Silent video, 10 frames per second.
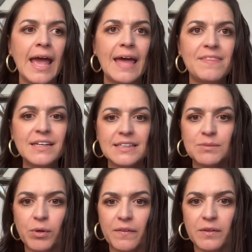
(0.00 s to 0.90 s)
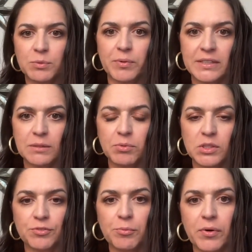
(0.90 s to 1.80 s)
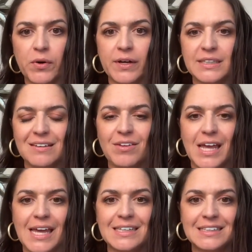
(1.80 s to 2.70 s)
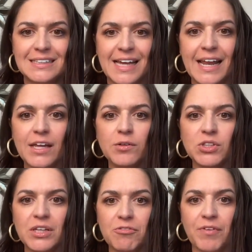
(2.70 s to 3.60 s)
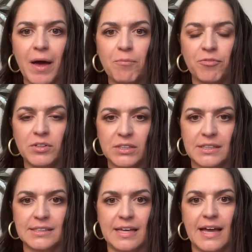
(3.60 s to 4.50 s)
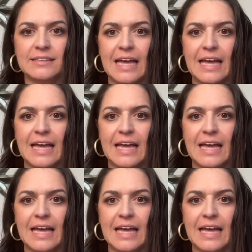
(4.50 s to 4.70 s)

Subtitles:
And this is one of those principles for productivity, is setting yourself up for success.